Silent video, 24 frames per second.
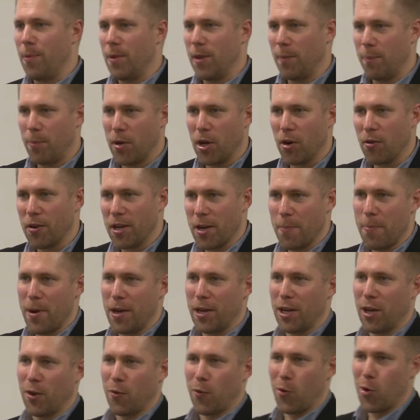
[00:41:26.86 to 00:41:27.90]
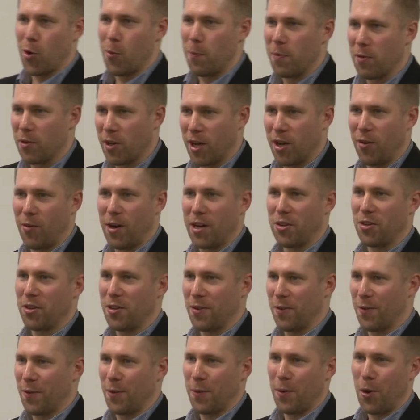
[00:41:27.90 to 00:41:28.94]
pure independent group is a collection
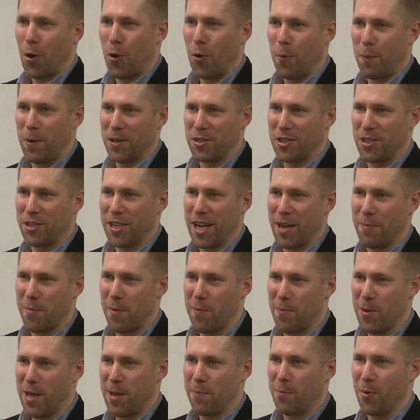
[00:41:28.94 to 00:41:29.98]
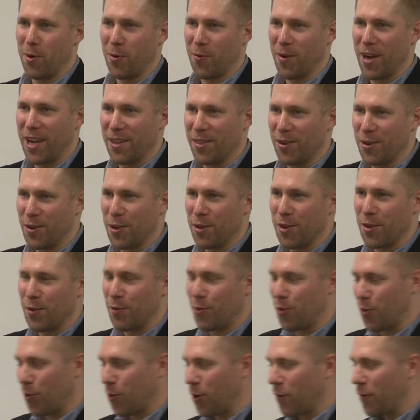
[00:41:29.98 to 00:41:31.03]
of a whole bunch of type of people, right? There isn't
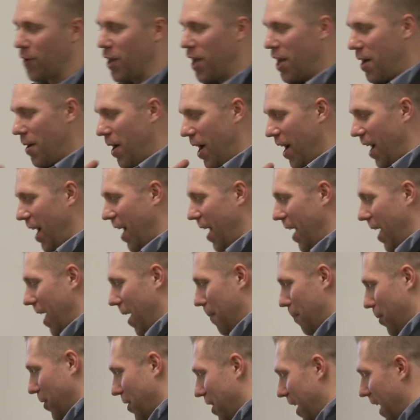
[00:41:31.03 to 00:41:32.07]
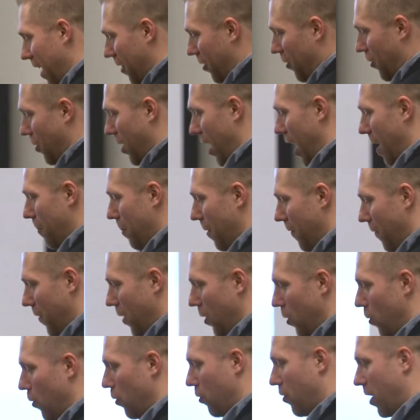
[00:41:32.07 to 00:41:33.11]
sort of uh, a particular type of
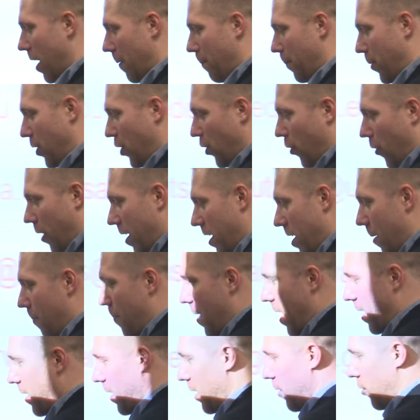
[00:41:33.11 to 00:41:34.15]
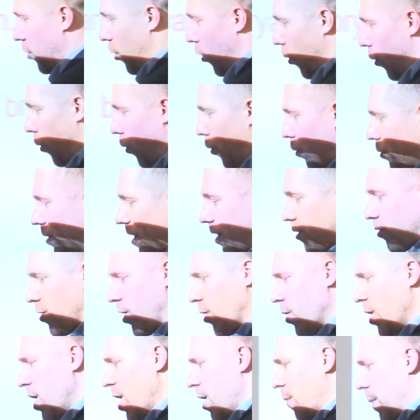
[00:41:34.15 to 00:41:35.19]
views that pure independents hold. And
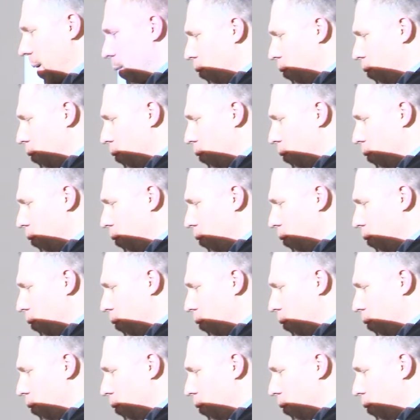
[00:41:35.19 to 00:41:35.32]
so we